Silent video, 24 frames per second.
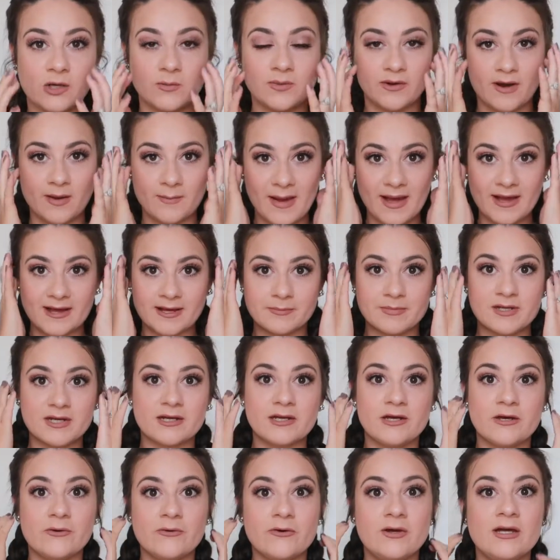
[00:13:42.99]
I'll be right back. I'm gonna
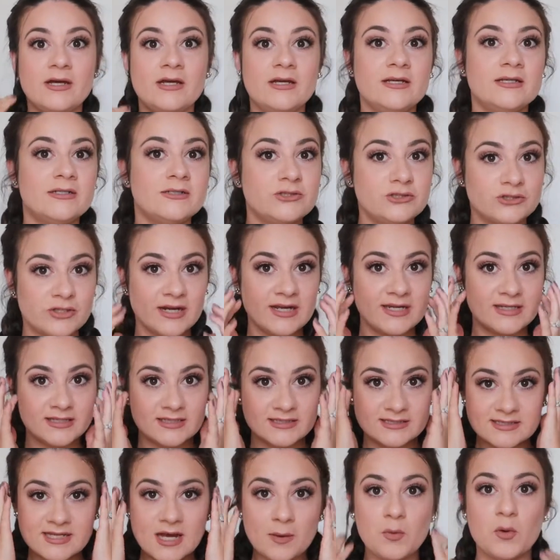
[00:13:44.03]
go straighten
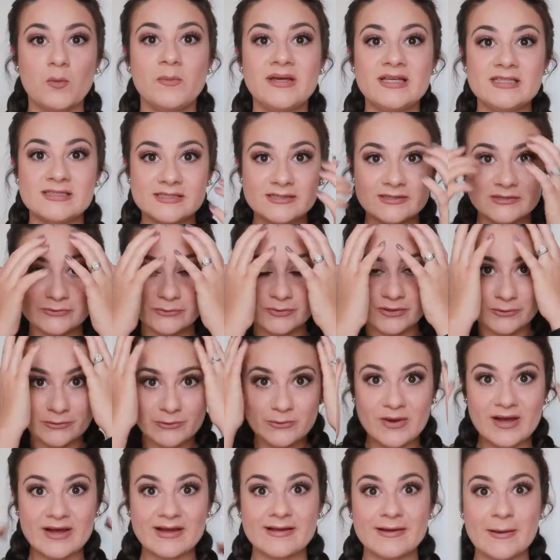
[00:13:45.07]
these couple pieces real
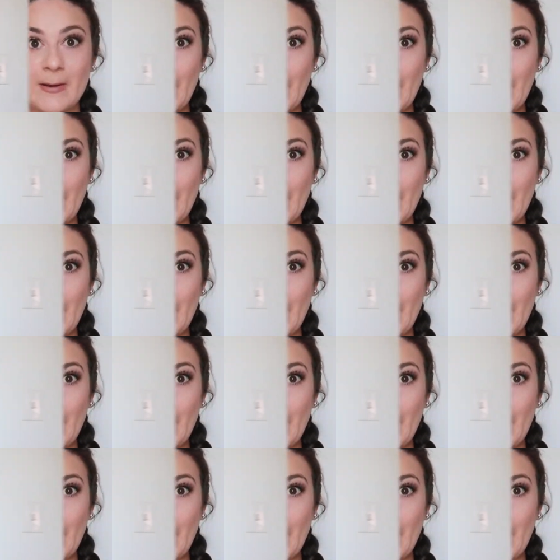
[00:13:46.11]
quick.